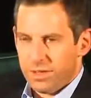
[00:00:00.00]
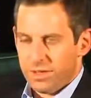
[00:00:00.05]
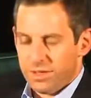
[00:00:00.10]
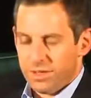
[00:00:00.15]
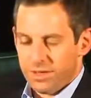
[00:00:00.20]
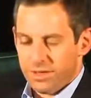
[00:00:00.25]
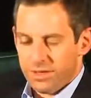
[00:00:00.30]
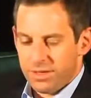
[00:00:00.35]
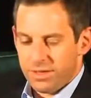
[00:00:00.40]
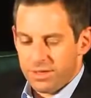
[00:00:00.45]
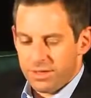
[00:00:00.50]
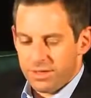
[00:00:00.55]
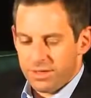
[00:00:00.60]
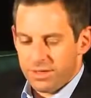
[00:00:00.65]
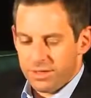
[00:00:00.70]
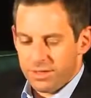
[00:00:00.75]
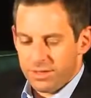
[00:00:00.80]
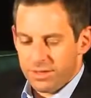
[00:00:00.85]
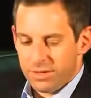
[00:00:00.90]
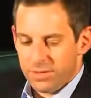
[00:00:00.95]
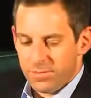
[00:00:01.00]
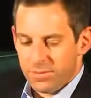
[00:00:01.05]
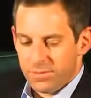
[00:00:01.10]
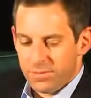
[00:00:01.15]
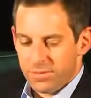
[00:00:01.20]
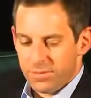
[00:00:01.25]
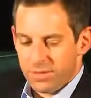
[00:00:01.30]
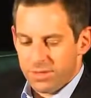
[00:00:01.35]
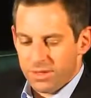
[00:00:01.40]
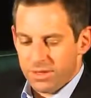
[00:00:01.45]

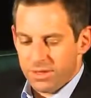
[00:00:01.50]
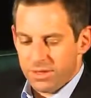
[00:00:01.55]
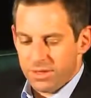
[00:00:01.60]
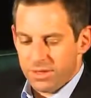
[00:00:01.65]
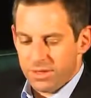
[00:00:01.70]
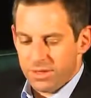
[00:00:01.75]
(silence)